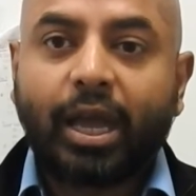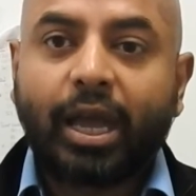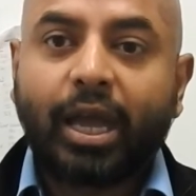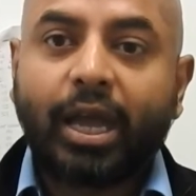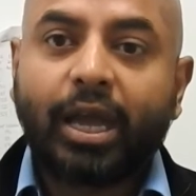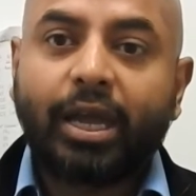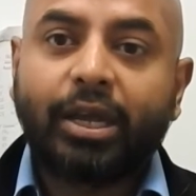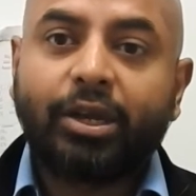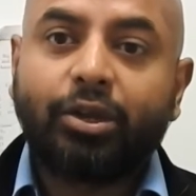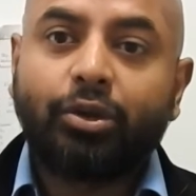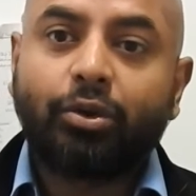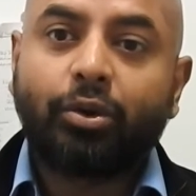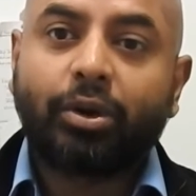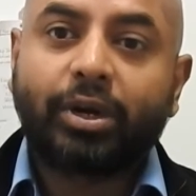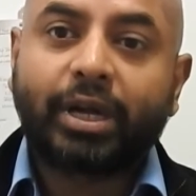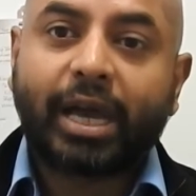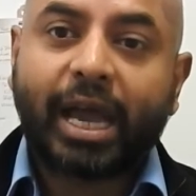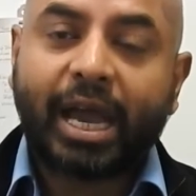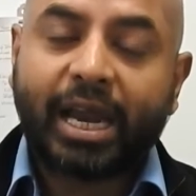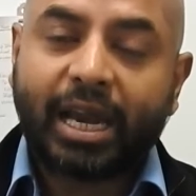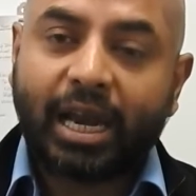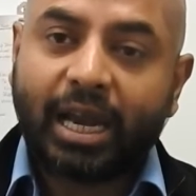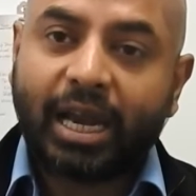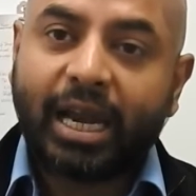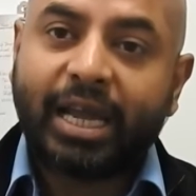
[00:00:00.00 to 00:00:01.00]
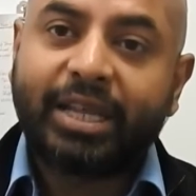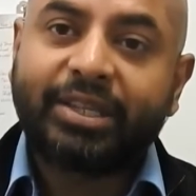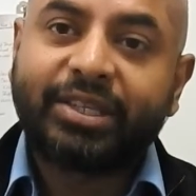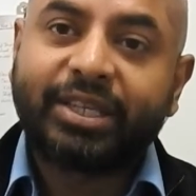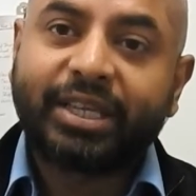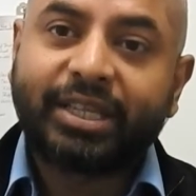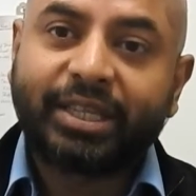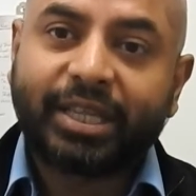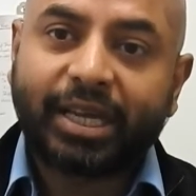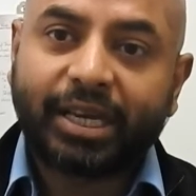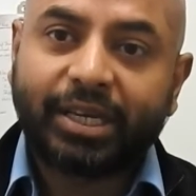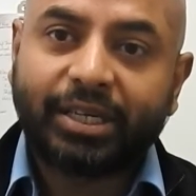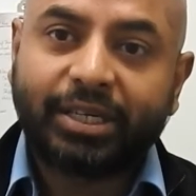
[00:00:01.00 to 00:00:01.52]
and you are
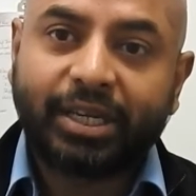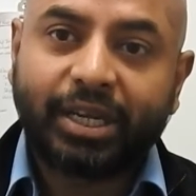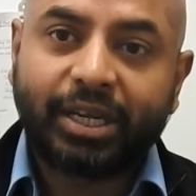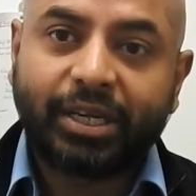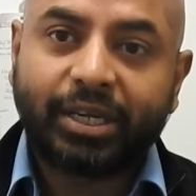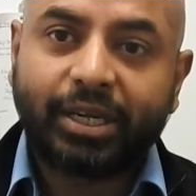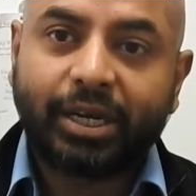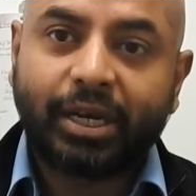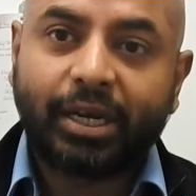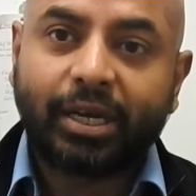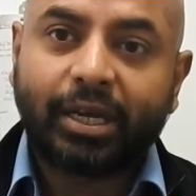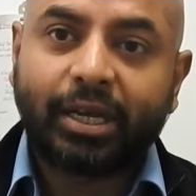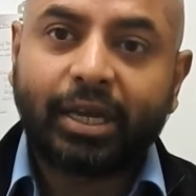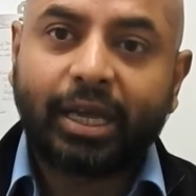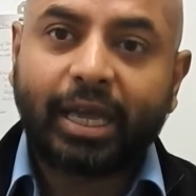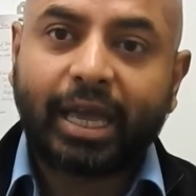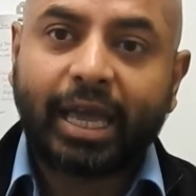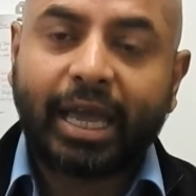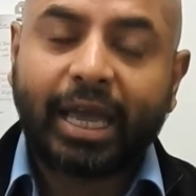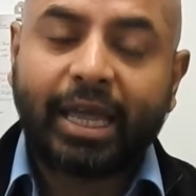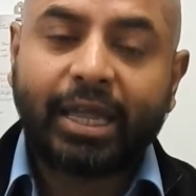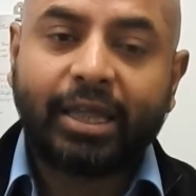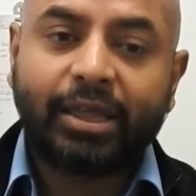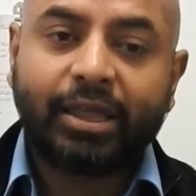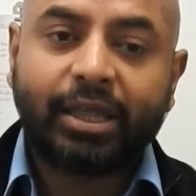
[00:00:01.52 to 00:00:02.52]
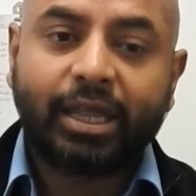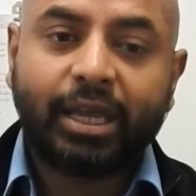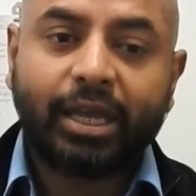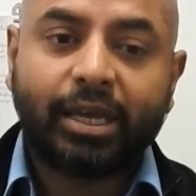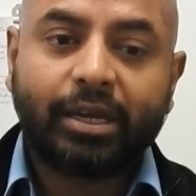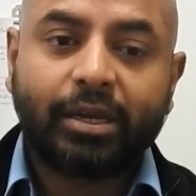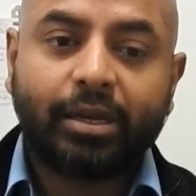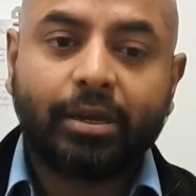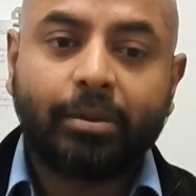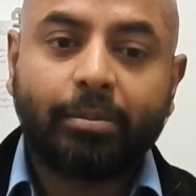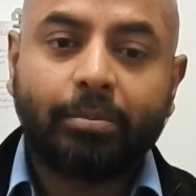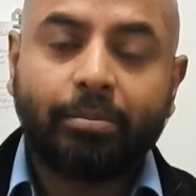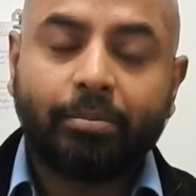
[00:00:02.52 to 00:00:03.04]
analyzing that data, and
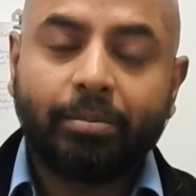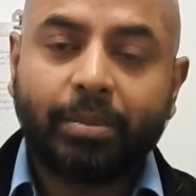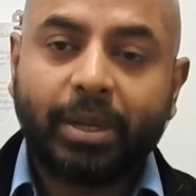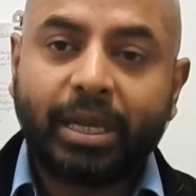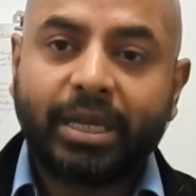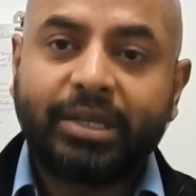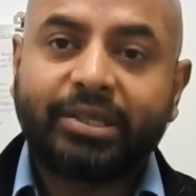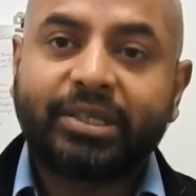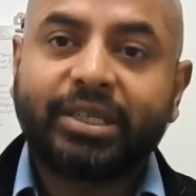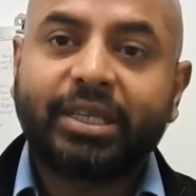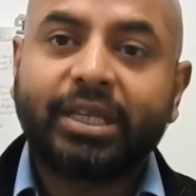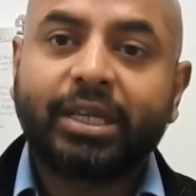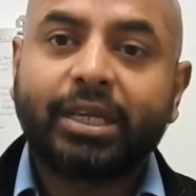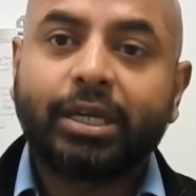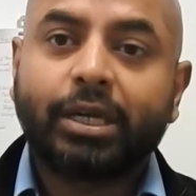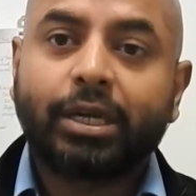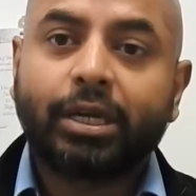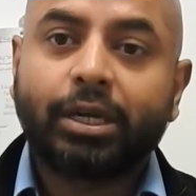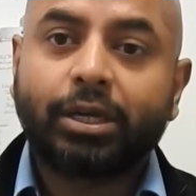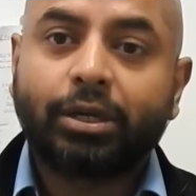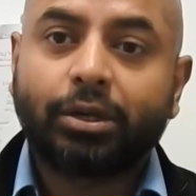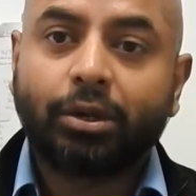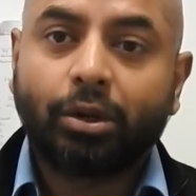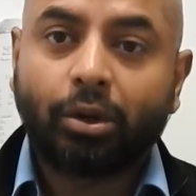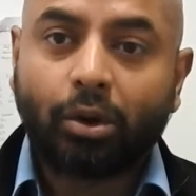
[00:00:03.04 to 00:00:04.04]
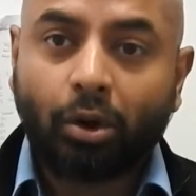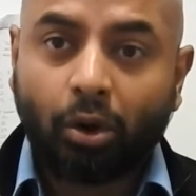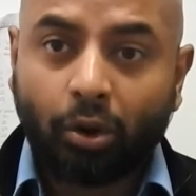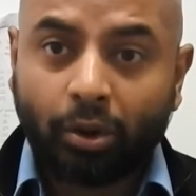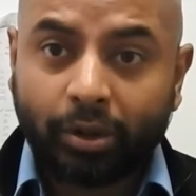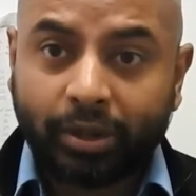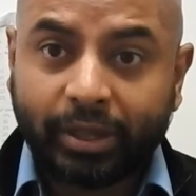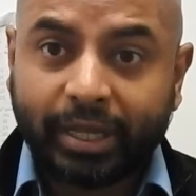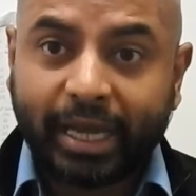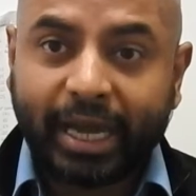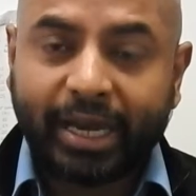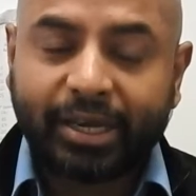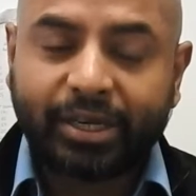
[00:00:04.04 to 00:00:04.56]
then basing it
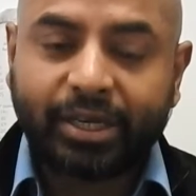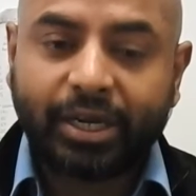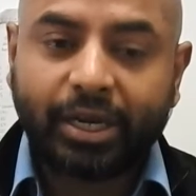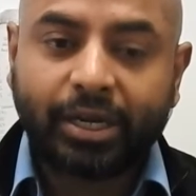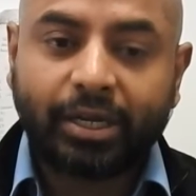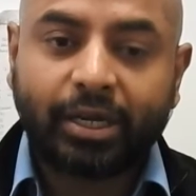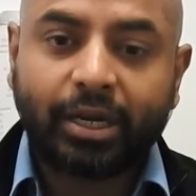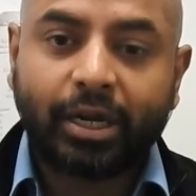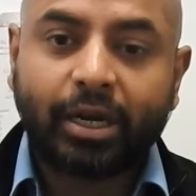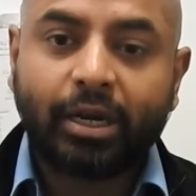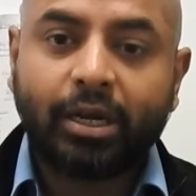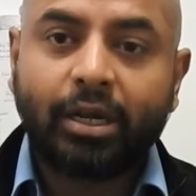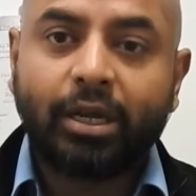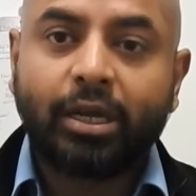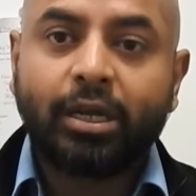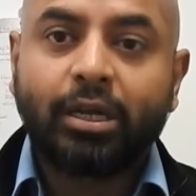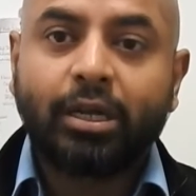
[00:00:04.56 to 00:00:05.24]
on that data